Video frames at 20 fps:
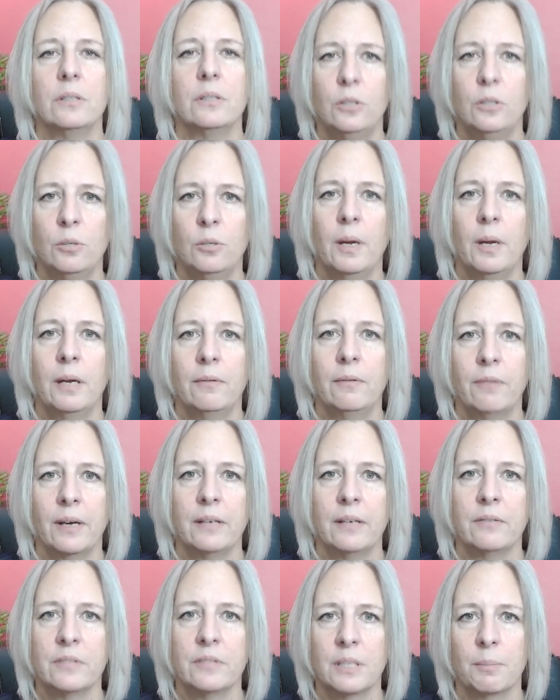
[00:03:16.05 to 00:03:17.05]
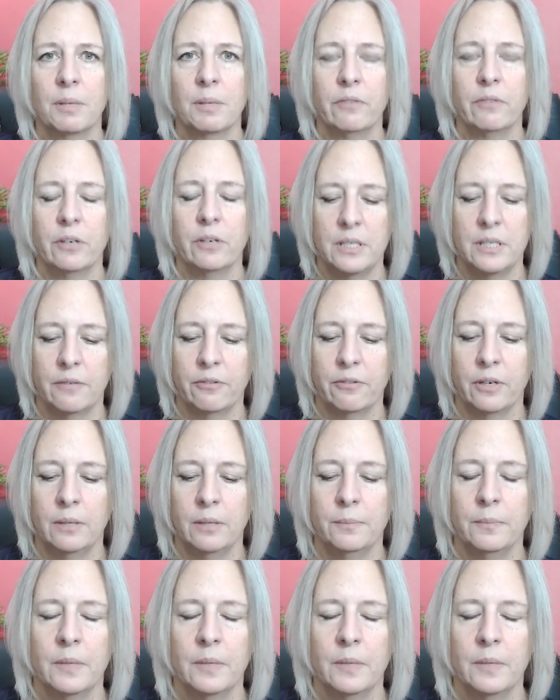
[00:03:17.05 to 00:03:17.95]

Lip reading: You may find something very different.